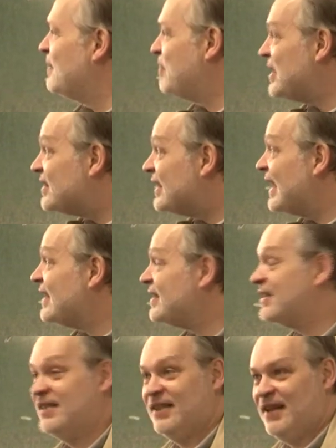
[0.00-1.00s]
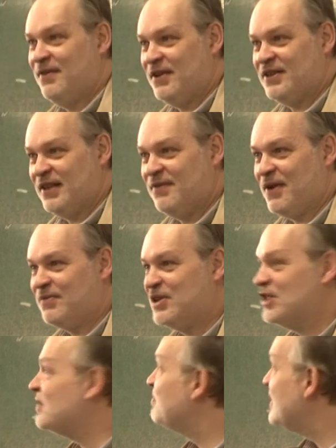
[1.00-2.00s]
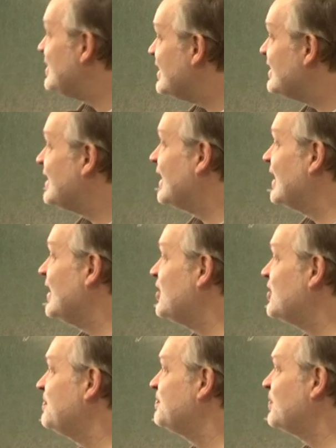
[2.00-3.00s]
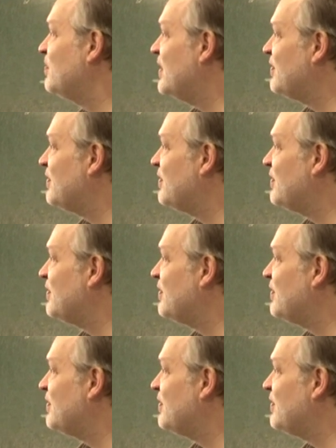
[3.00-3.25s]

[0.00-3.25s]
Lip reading: The business, if I'm teaching business English,